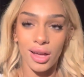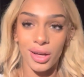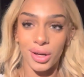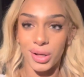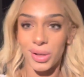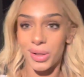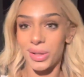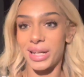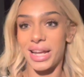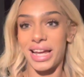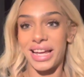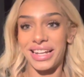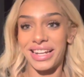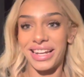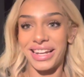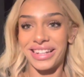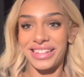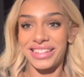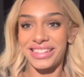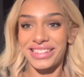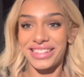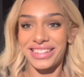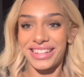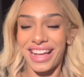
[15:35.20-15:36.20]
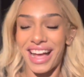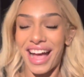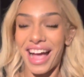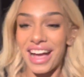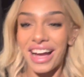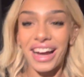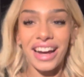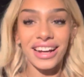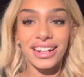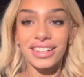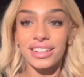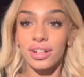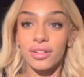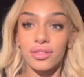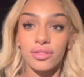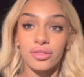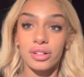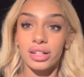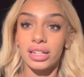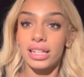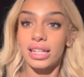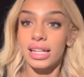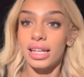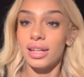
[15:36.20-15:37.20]
Good night, guys. I had a
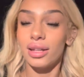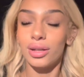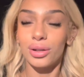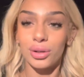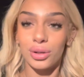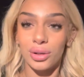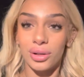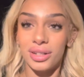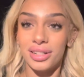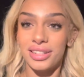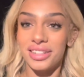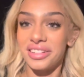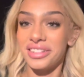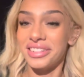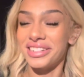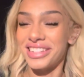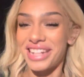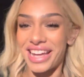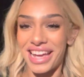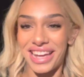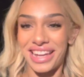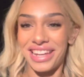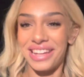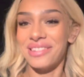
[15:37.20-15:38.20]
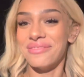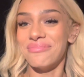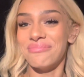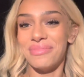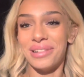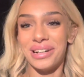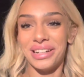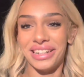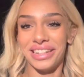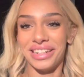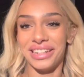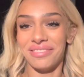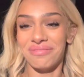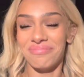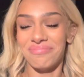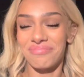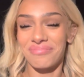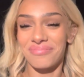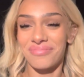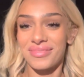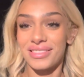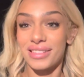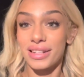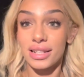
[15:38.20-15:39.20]
really good day in Berlin.
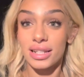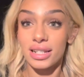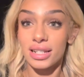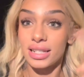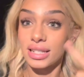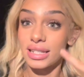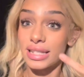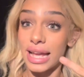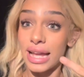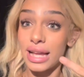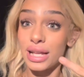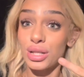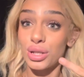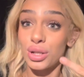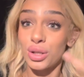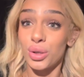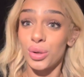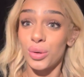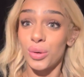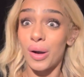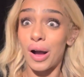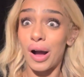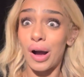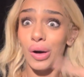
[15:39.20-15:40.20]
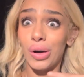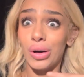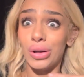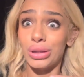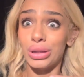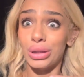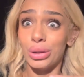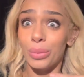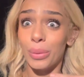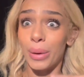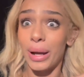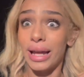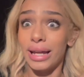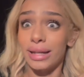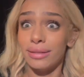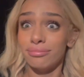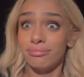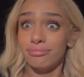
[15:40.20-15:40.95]
Day two on the way.